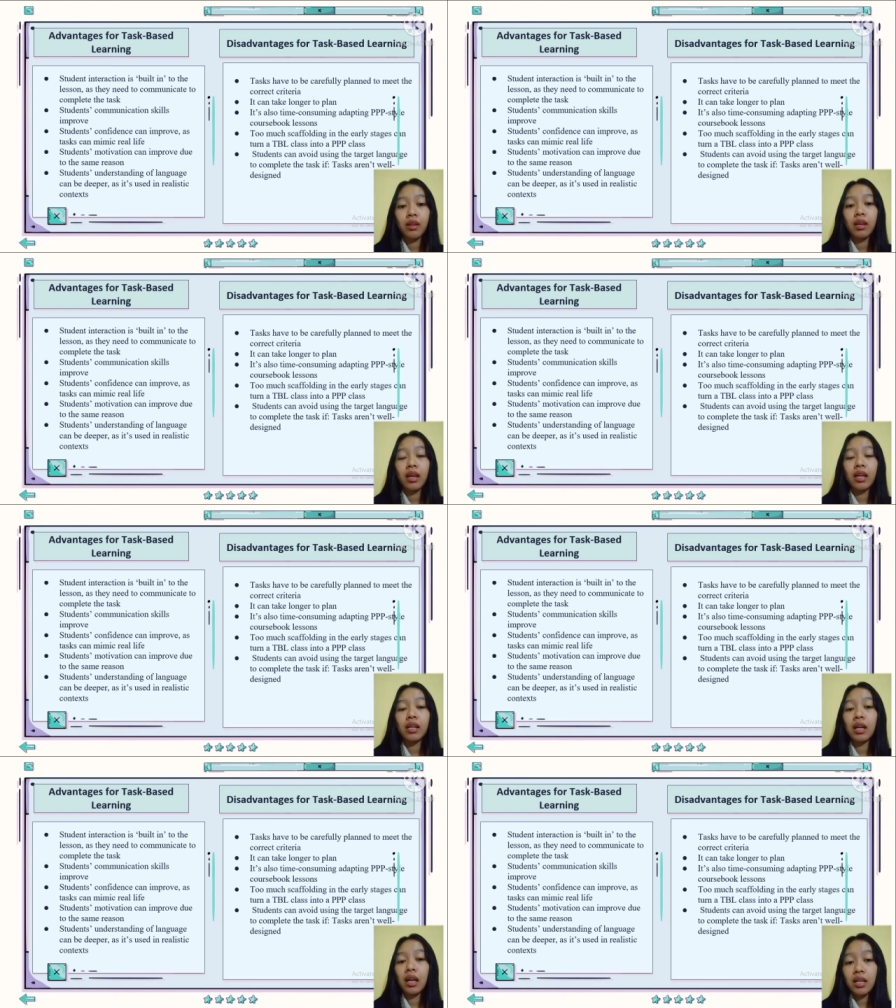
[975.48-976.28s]
And the
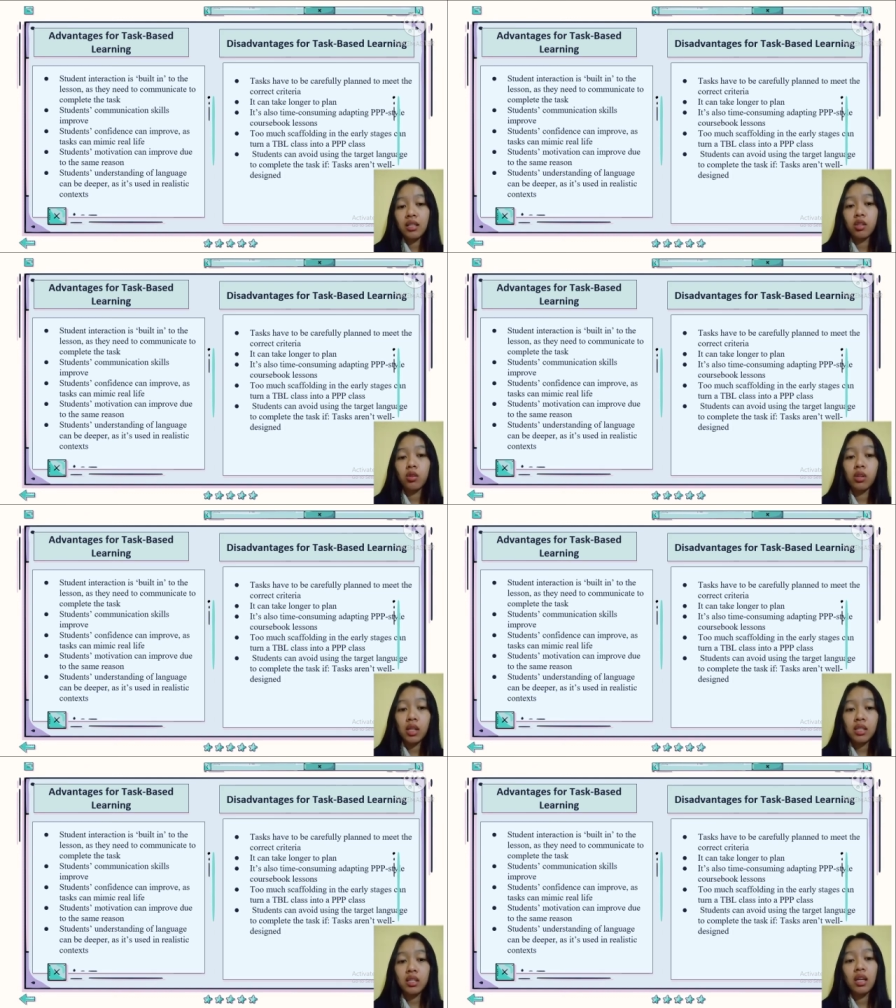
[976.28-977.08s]
last,
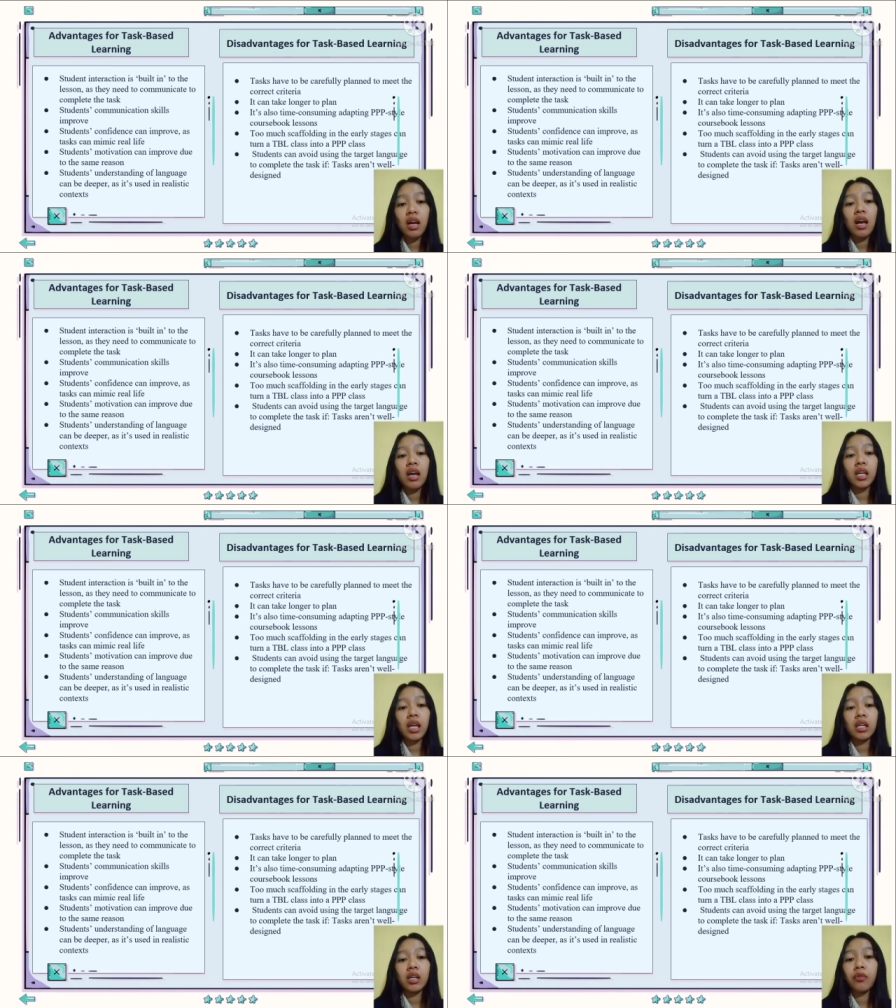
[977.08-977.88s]
students can
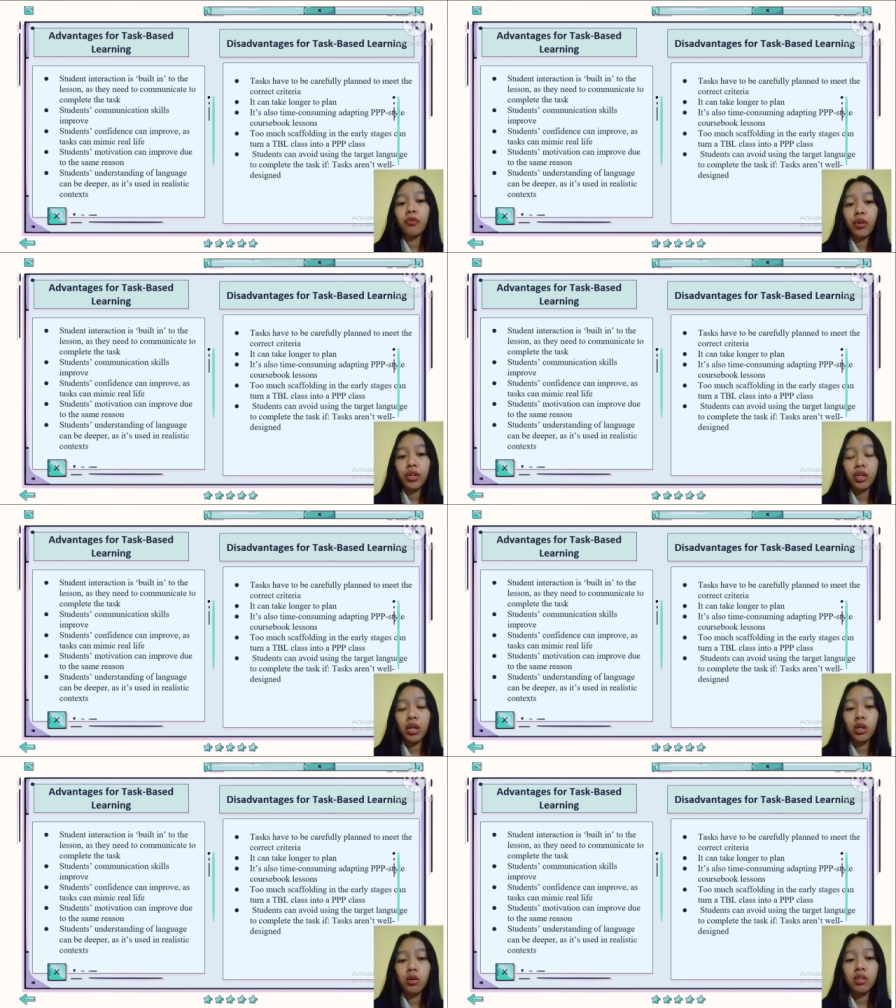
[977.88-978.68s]
avoid
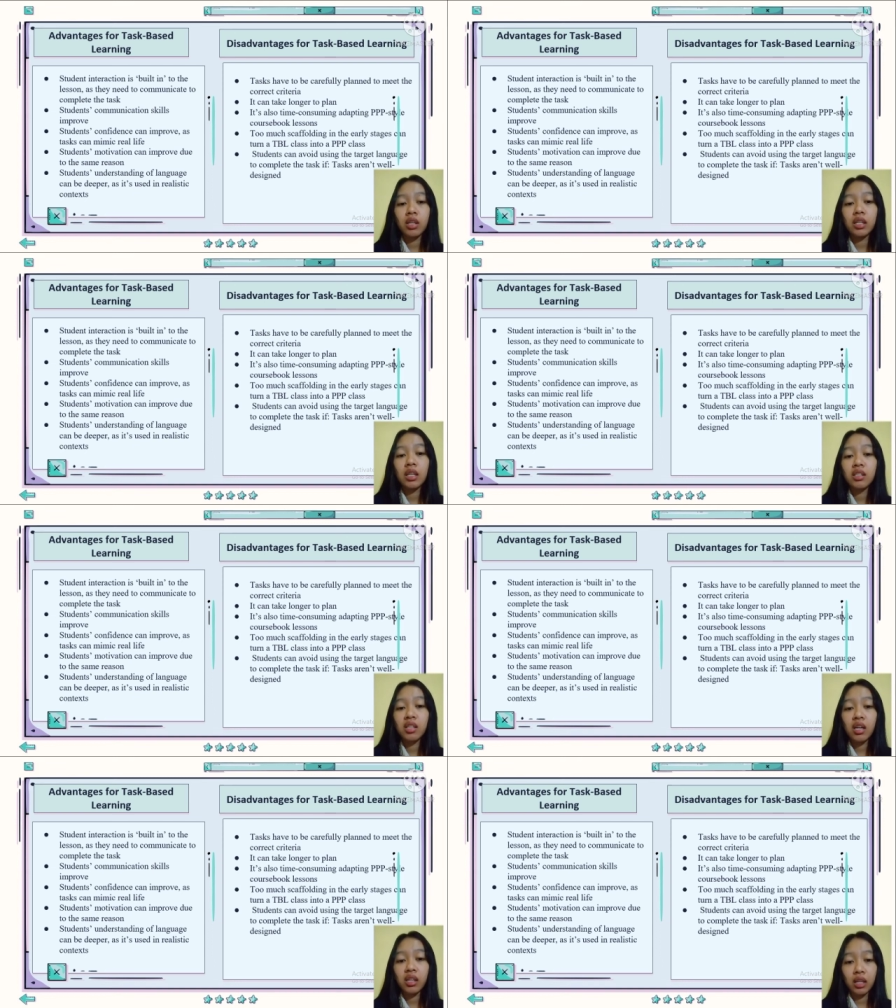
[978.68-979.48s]
using the
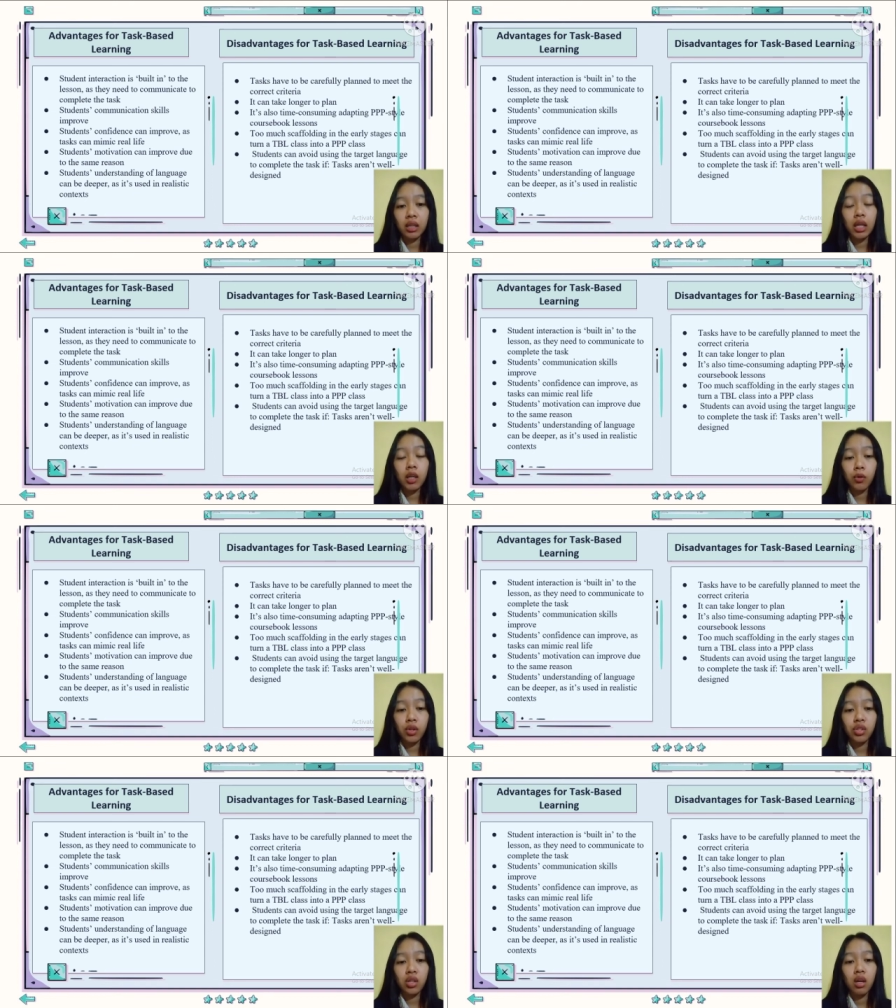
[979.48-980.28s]
target
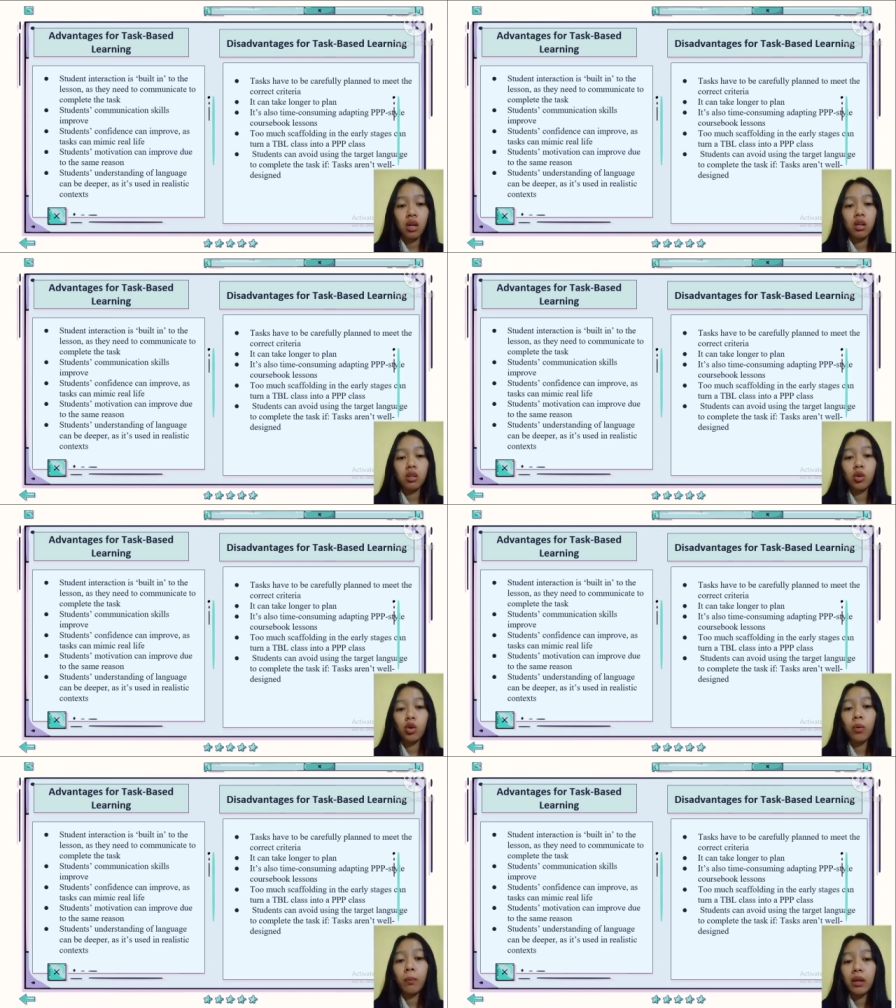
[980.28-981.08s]
language to
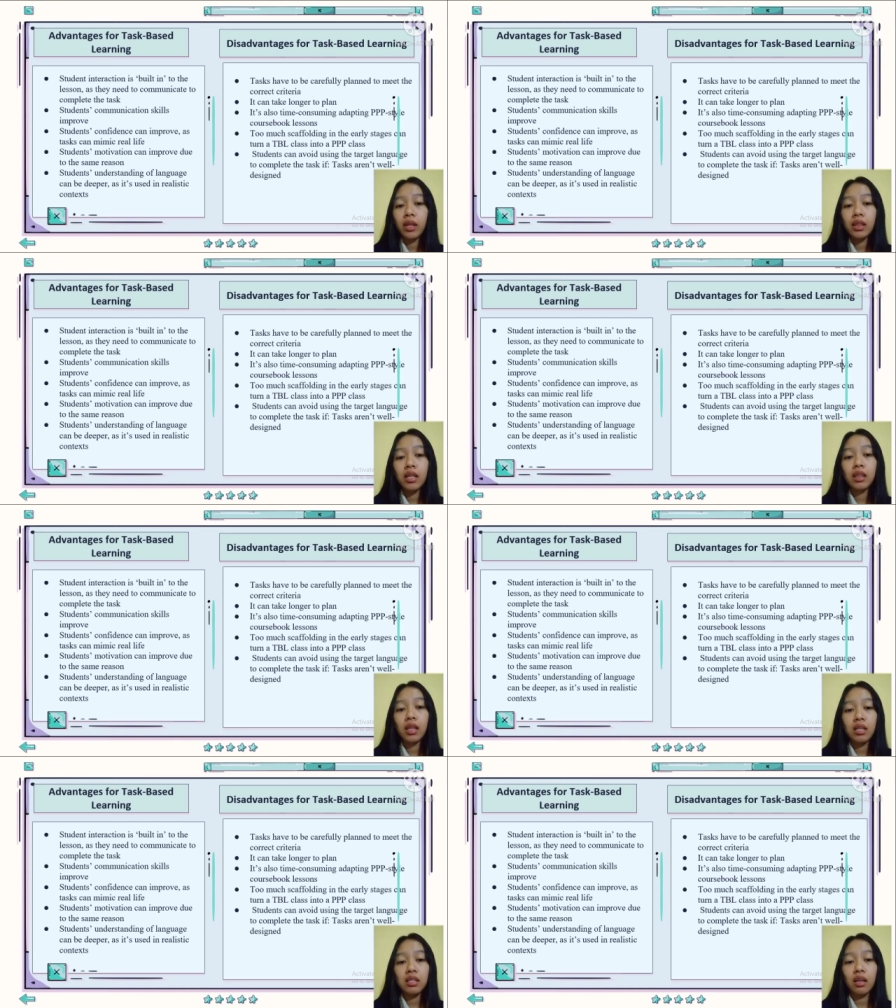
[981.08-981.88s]
complete the
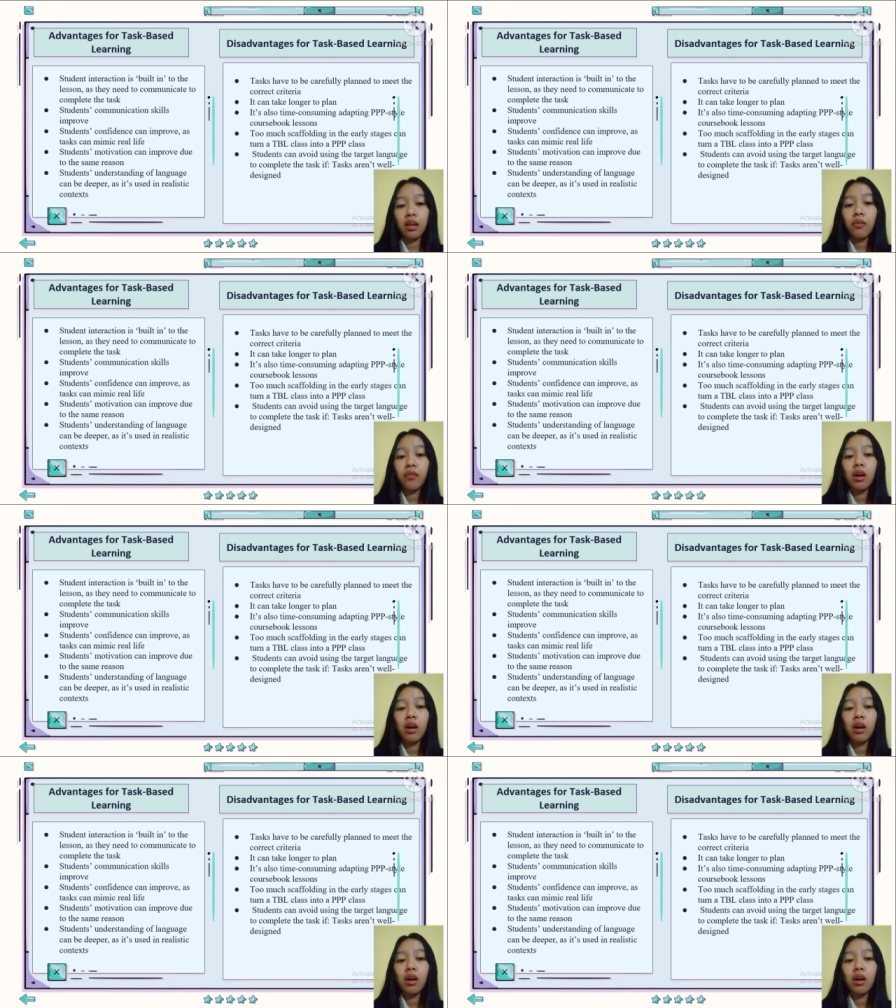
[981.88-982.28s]
task if